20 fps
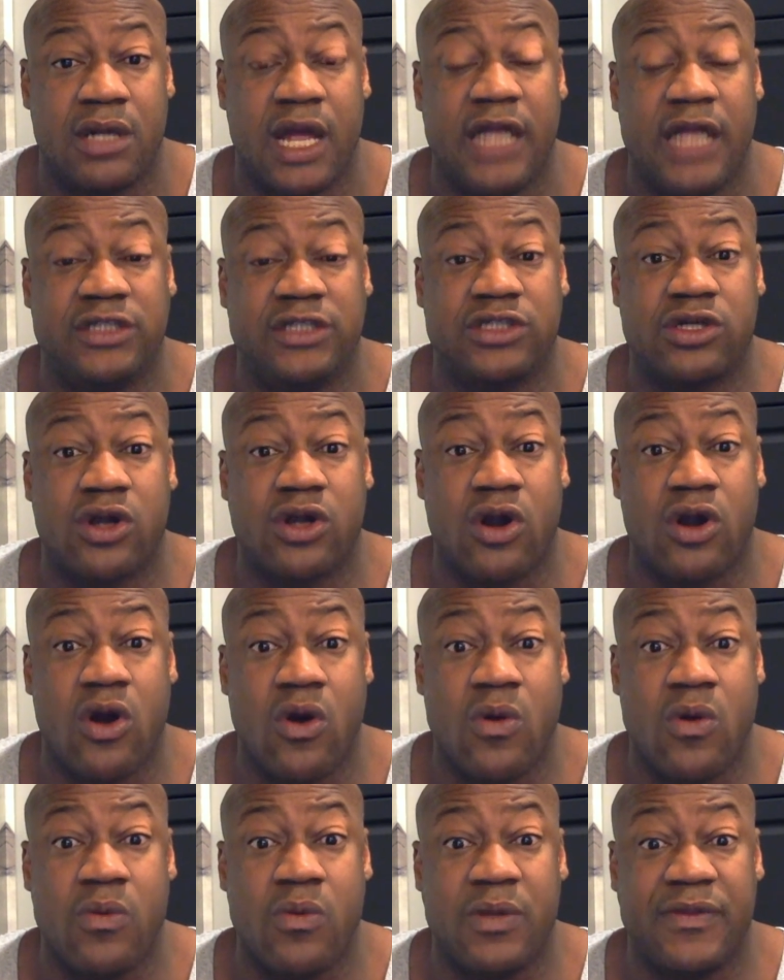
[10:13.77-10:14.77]
and took her
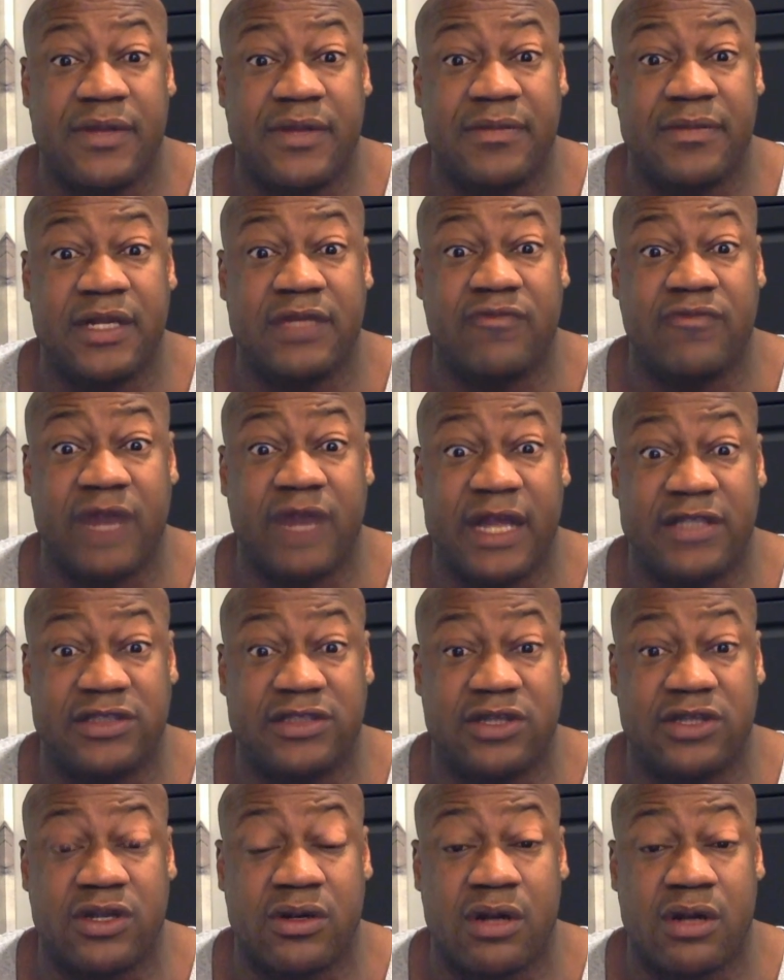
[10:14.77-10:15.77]
home with him and raised
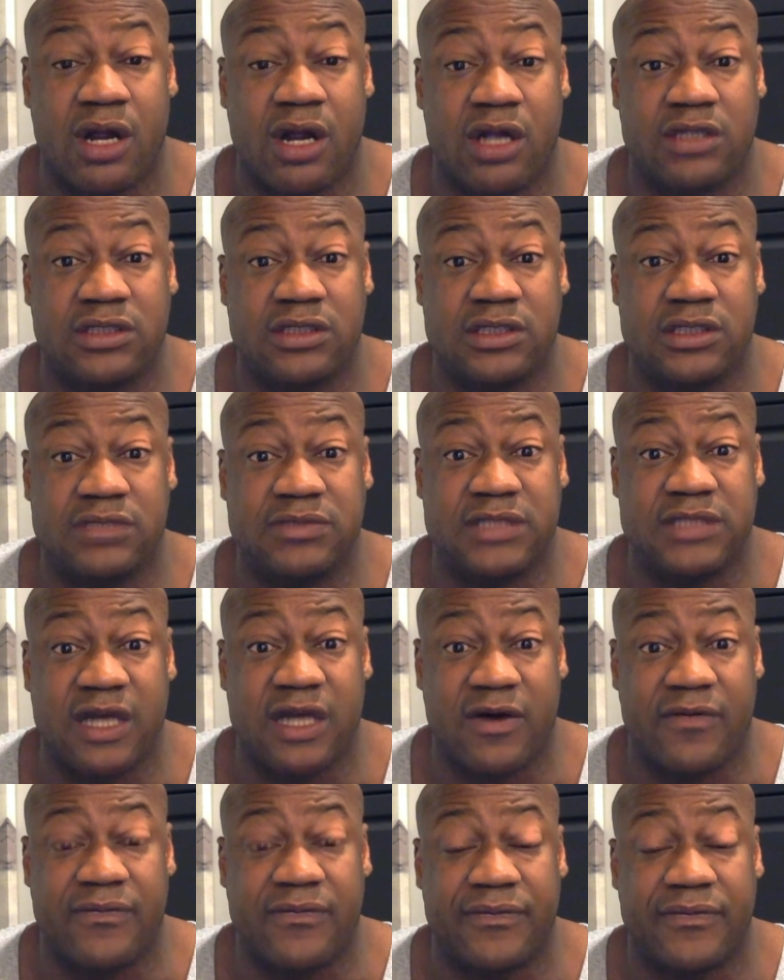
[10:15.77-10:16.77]
her, herself,
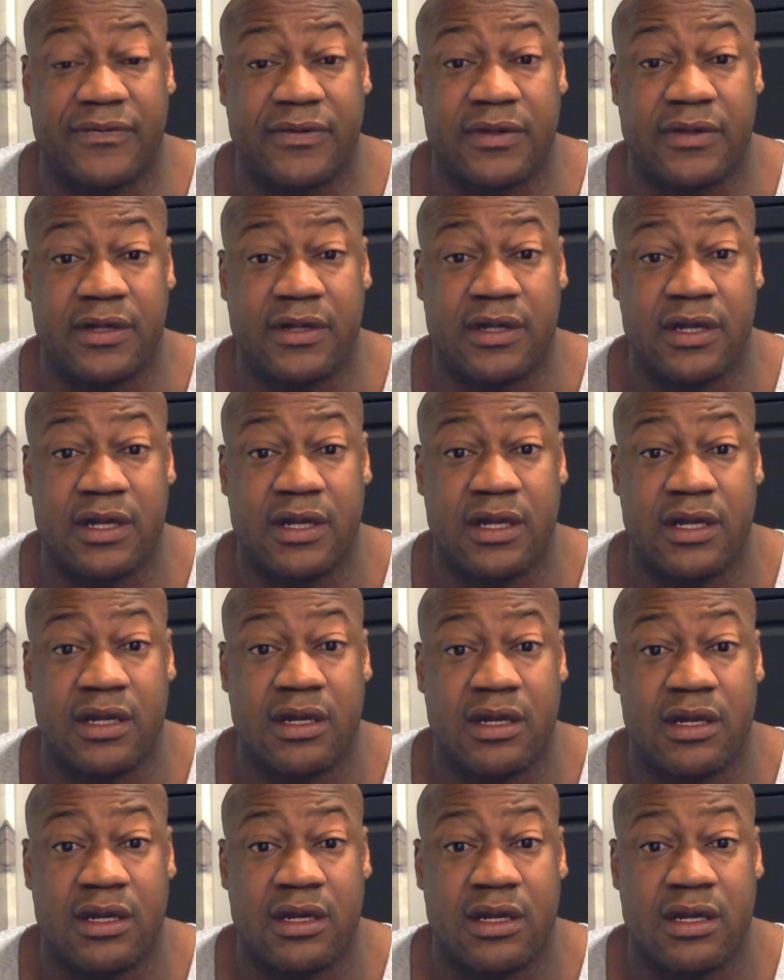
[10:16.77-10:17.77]
himself
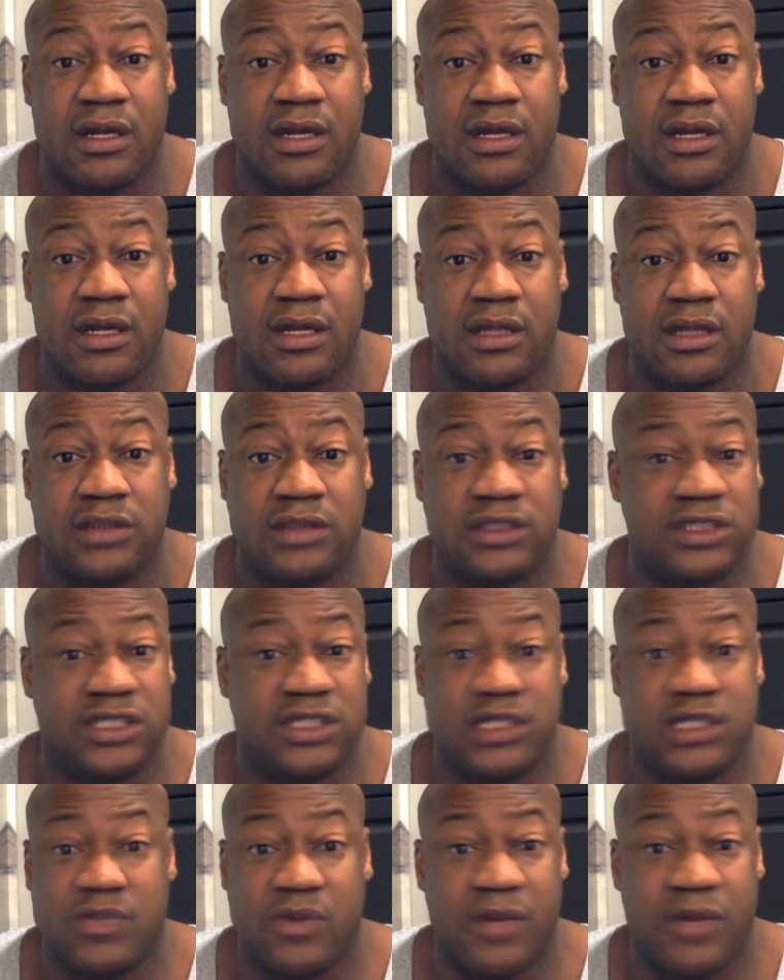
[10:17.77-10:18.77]
since he
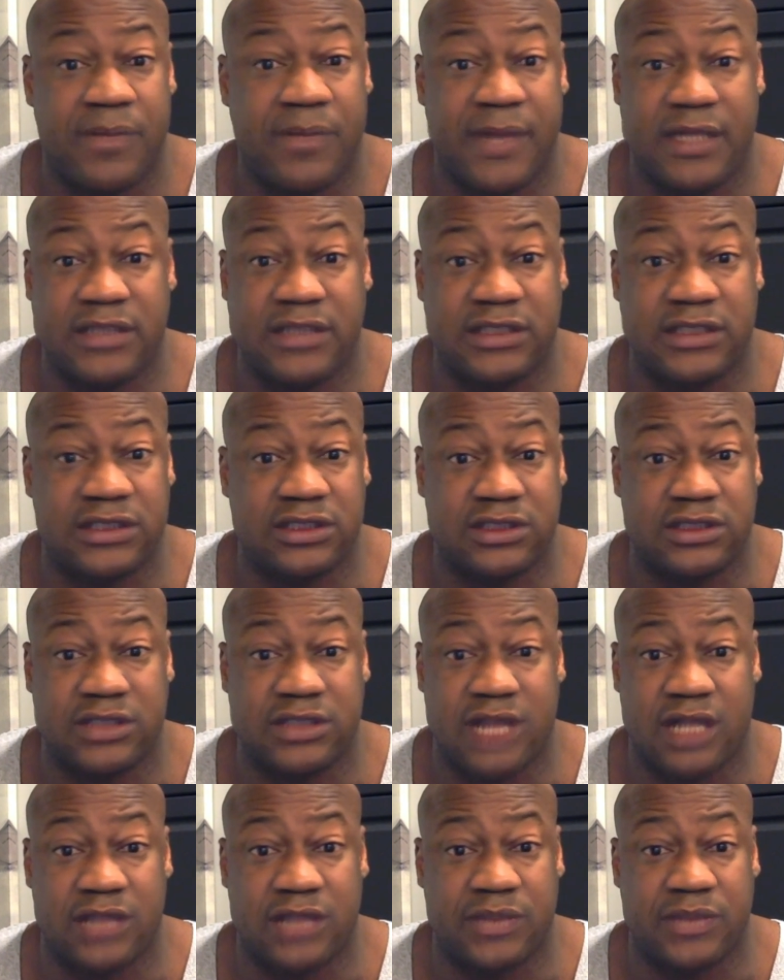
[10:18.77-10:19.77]
didn't want to pay the $600
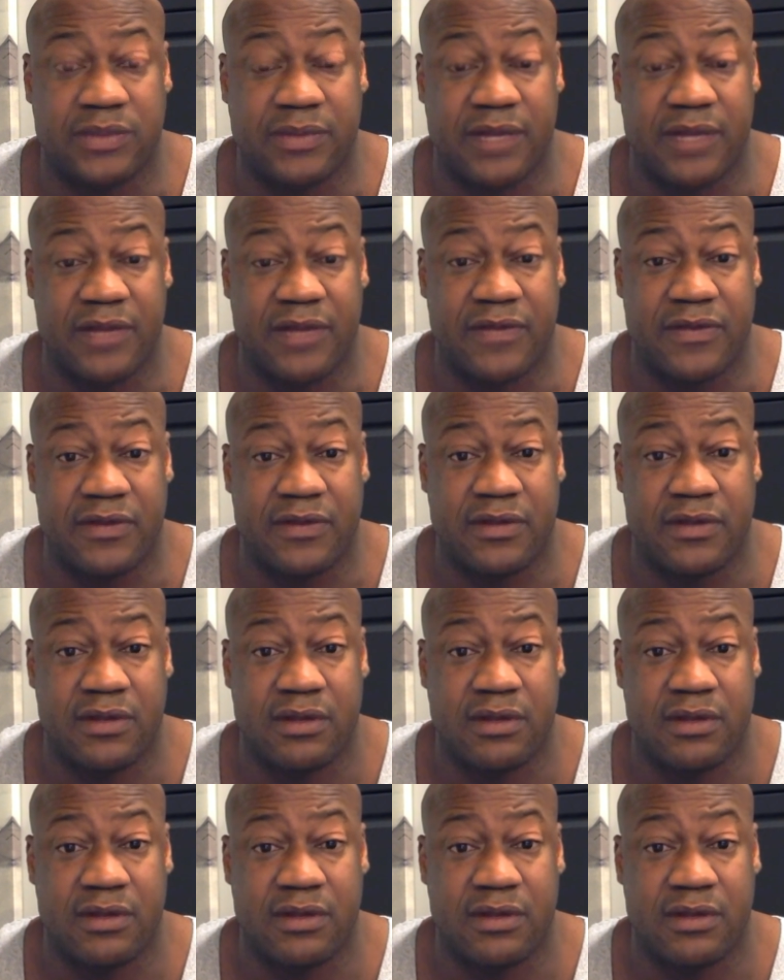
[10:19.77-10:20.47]
per month.